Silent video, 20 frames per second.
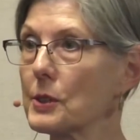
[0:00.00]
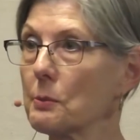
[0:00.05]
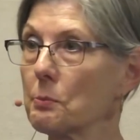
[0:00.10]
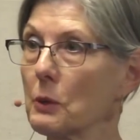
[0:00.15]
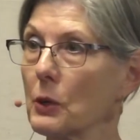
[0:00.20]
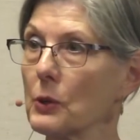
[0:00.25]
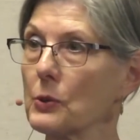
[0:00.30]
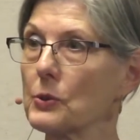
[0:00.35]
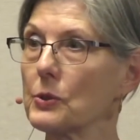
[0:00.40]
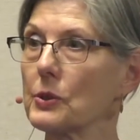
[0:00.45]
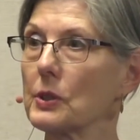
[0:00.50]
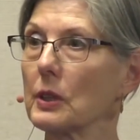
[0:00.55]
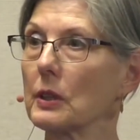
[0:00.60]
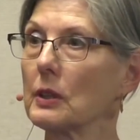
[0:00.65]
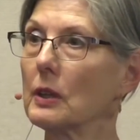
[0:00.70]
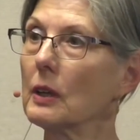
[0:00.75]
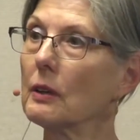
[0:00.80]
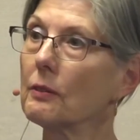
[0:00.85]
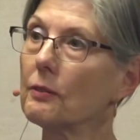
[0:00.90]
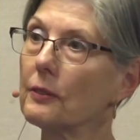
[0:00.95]
the most
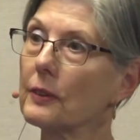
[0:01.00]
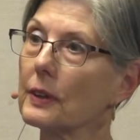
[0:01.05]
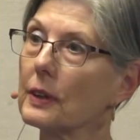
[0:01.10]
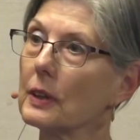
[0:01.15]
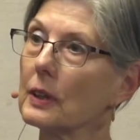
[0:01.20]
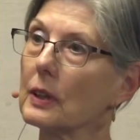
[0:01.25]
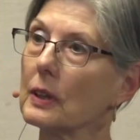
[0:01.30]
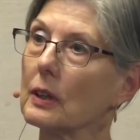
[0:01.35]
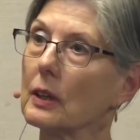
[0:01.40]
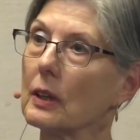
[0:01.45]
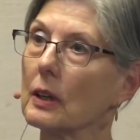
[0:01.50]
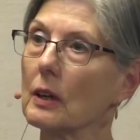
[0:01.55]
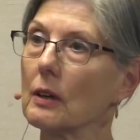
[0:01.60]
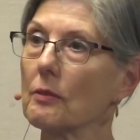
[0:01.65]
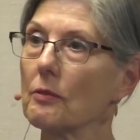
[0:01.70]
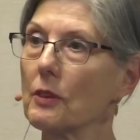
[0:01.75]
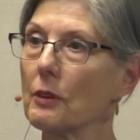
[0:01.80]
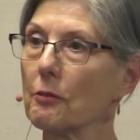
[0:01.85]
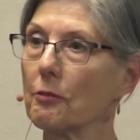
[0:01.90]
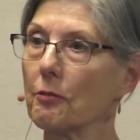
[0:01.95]
significant
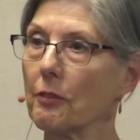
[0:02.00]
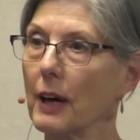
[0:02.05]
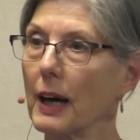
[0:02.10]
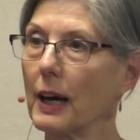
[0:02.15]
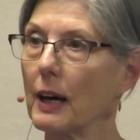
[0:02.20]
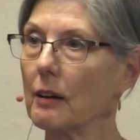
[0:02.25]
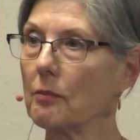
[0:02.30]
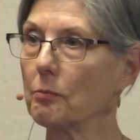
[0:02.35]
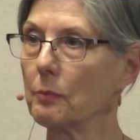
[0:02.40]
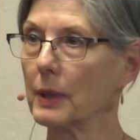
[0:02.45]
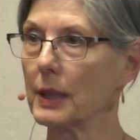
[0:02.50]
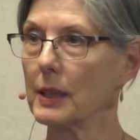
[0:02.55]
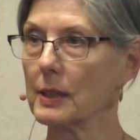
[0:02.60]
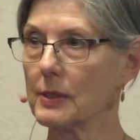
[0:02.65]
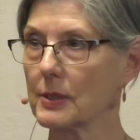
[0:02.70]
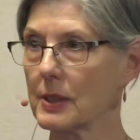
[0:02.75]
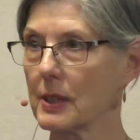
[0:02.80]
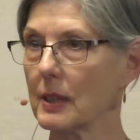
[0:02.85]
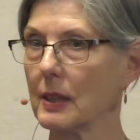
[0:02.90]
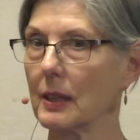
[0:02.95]
of the five
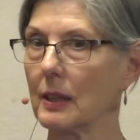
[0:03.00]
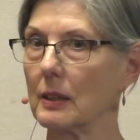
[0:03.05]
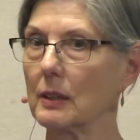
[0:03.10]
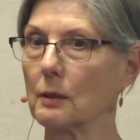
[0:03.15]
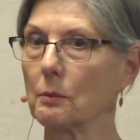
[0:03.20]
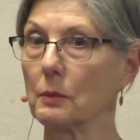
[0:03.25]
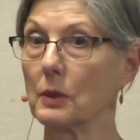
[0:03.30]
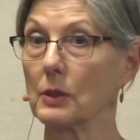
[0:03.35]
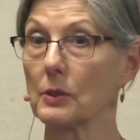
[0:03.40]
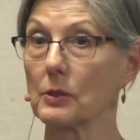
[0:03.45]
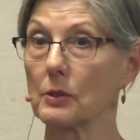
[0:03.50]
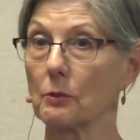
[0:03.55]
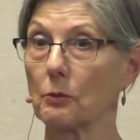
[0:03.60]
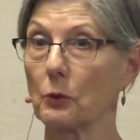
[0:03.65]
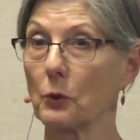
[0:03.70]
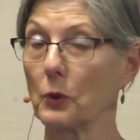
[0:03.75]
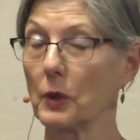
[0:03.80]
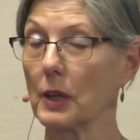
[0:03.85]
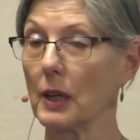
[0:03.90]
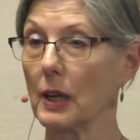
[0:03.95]
basic elements of
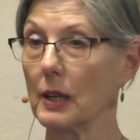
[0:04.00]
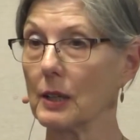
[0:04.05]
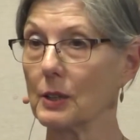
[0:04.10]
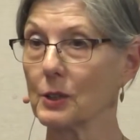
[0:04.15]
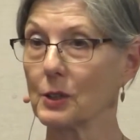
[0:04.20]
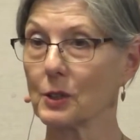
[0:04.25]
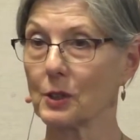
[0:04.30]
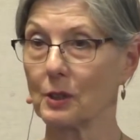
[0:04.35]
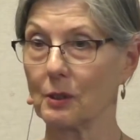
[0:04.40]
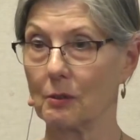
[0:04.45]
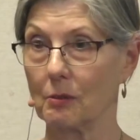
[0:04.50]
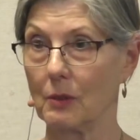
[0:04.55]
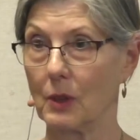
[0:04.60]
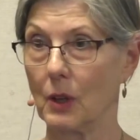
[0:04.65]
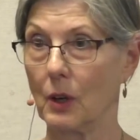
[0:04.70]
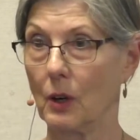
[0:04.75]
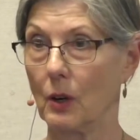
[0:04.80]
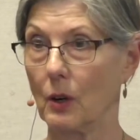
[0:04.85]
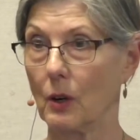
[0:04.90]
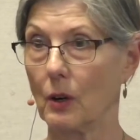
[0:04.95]
creation:
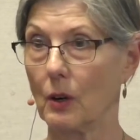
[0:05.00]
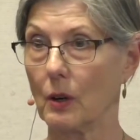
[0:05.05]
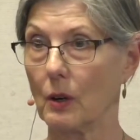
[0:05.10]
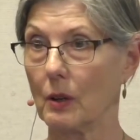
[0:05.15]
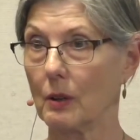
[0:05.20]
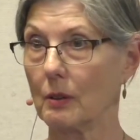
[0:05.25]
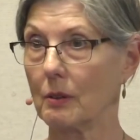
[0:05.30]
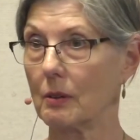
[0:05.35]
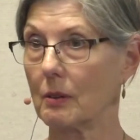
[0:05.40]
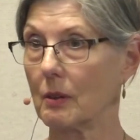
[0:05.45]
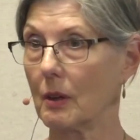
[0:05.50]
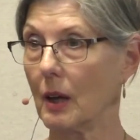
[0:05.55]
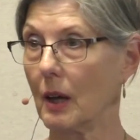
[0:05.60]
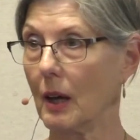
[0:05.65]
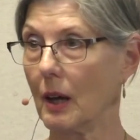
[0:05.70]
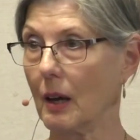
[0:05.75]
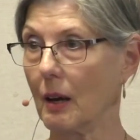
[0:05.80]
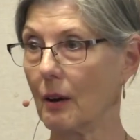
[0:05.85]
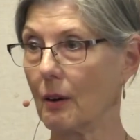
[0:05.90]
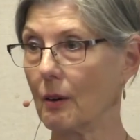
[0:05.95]
earth,
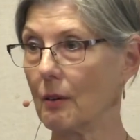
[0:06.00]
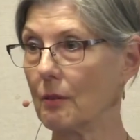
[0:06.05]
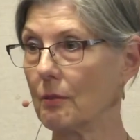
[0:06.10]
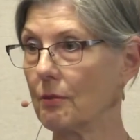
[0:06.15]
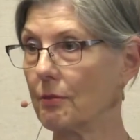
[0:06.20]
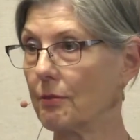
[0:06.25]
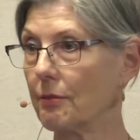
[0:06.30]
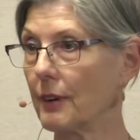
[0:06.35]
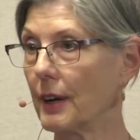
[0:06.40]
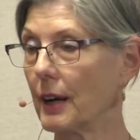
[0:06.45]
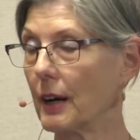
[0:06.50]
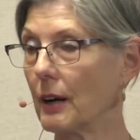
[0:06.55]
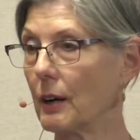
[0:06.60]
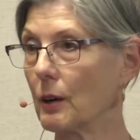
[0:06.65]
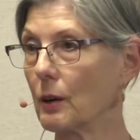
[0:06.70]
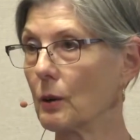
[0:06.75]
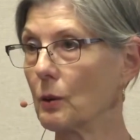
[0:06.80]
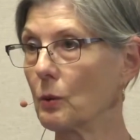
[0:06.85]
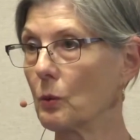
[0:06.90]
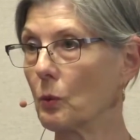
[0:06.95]
air,
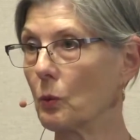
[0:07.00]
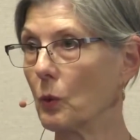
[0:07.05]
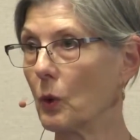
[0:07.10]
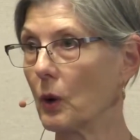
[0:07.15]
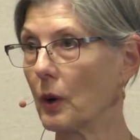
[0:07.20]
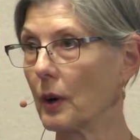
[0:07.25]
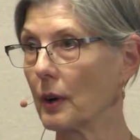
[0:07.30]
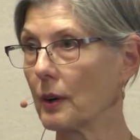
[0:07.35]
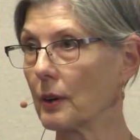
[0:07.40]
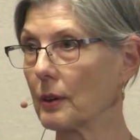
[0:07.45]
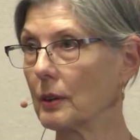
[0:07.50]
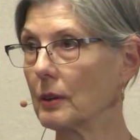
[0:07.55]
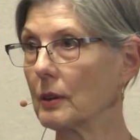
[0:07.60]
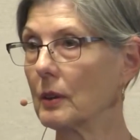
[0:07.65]
fire, water.